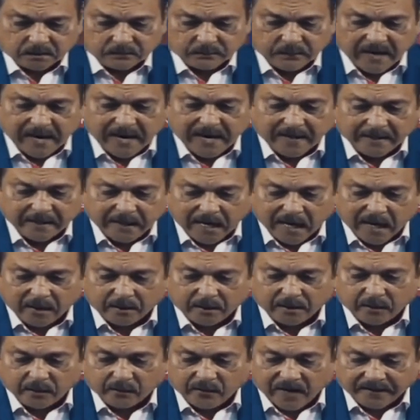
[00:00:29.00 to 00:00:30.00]
May I
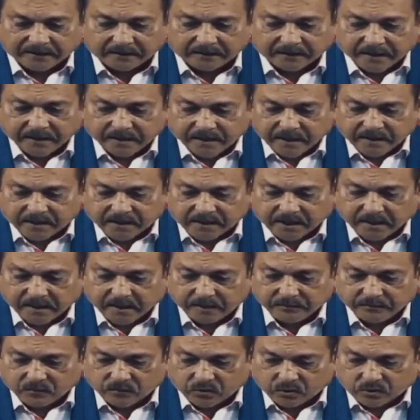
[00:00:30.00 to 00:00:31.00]
now invite the Indian
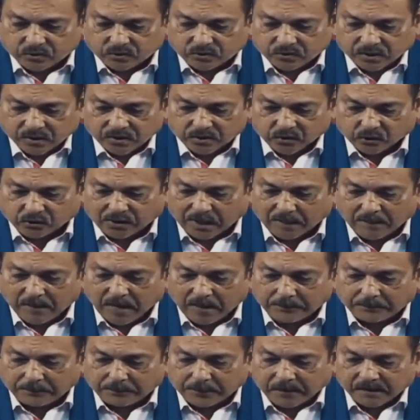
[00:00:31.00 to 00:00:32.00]
team to
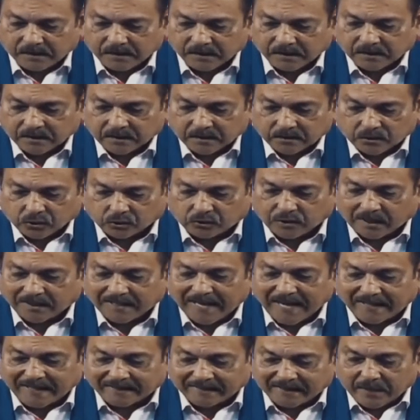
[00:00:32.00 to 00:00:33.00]
come up to
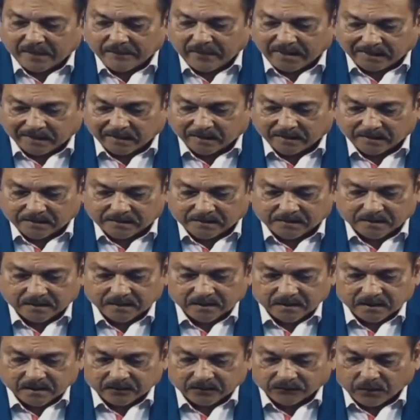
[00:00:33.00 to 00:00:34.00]
collect their medals
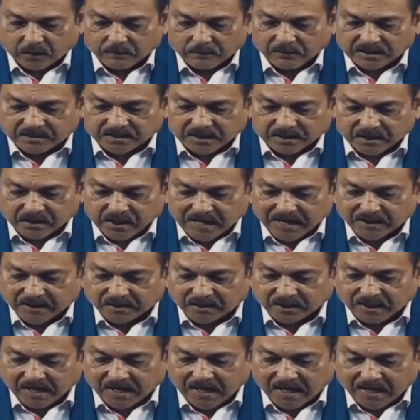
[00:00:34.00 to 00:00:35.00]
from Mr.
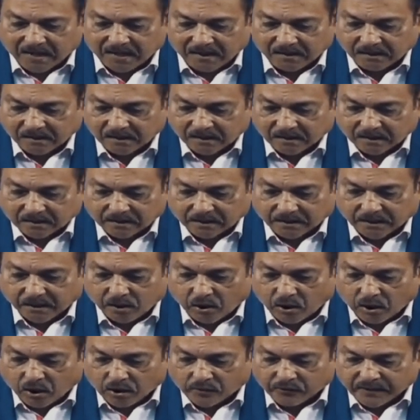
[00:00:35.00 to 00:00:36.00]
Jay
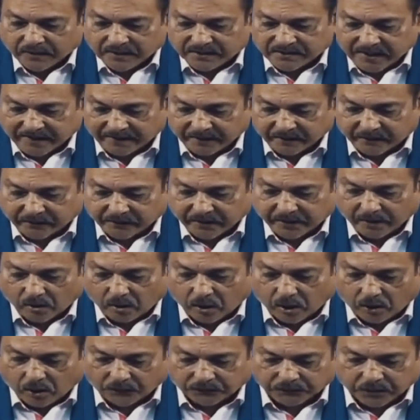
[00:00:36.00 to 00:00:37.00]
the Honorary Secretary
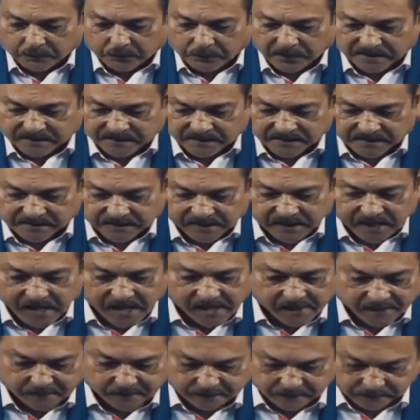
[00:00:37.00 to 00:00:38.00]
of the
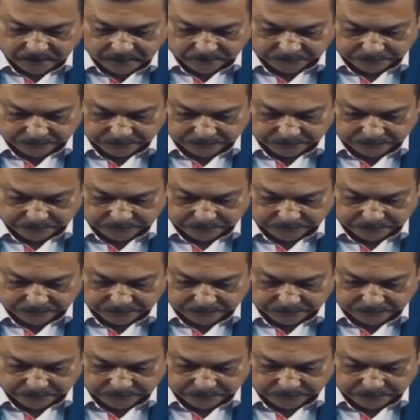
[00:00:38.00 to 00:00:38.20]
BCCI.